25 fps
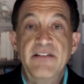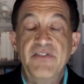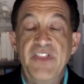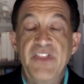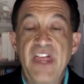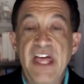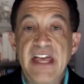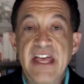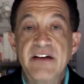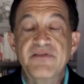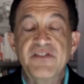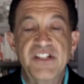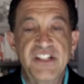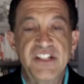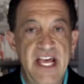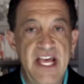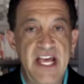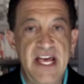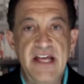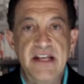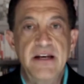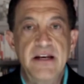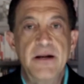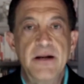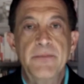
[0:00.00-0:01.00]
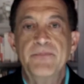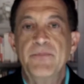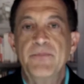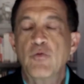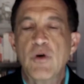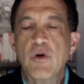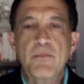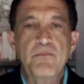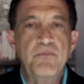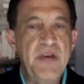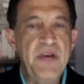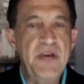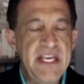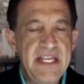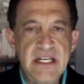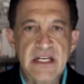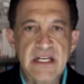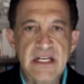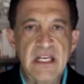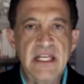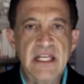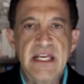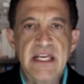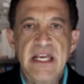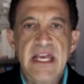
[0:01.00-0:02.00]
They have said
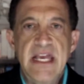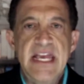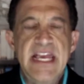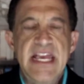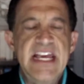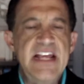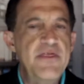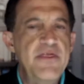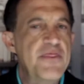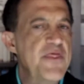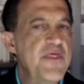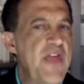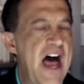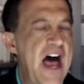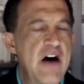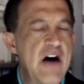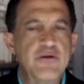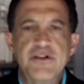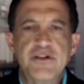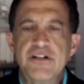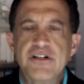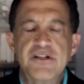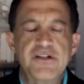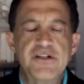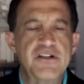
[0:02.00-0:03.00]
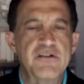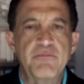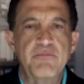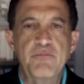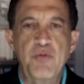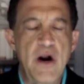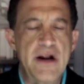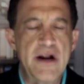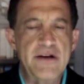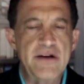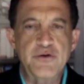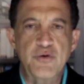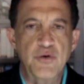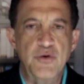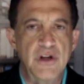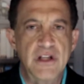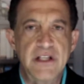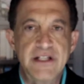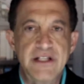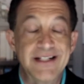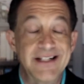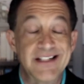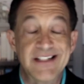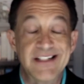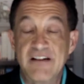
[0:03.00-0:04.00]
repeatedly in thousands of press
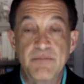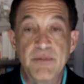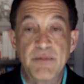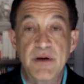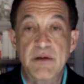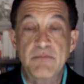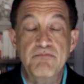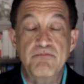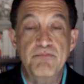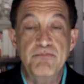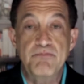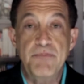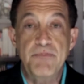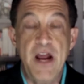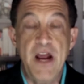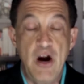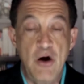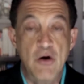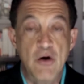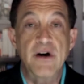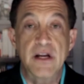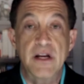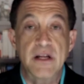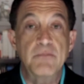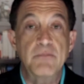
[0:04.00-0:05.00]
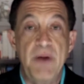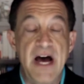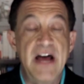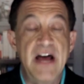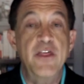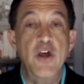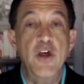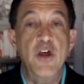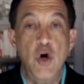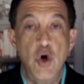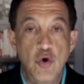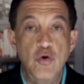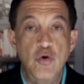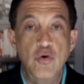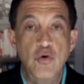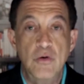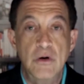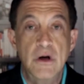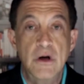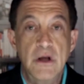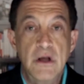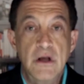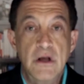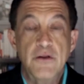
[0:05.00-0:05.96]
releases that have been parroted by the WHO,